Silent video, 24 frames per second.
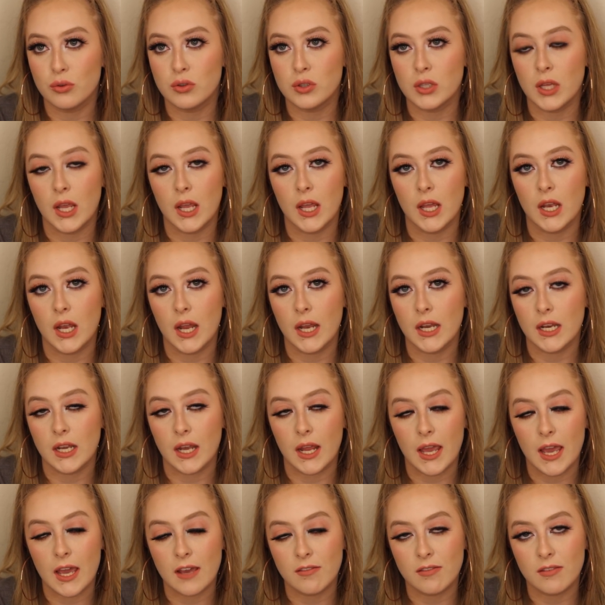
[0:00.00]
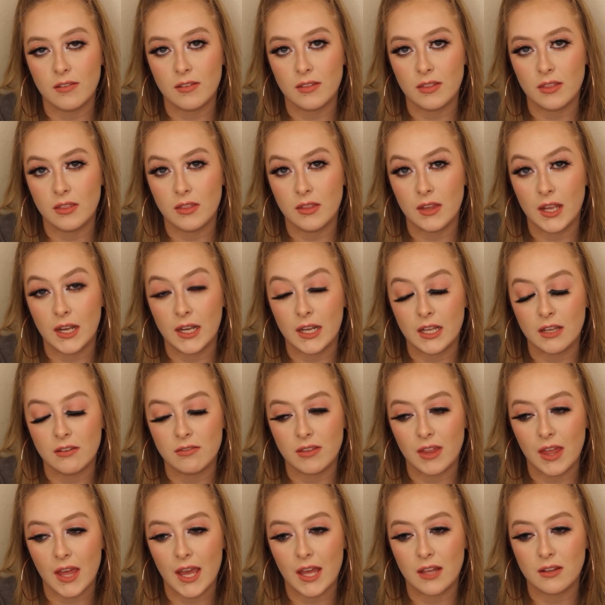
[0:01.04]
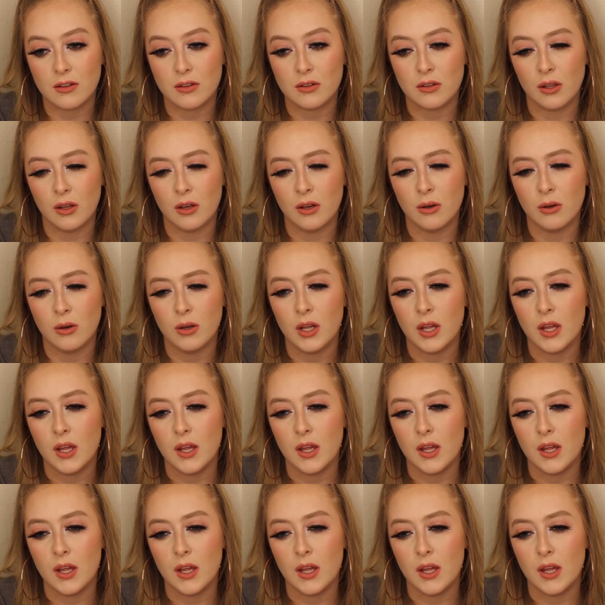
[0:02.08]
said I didn't have any of that, so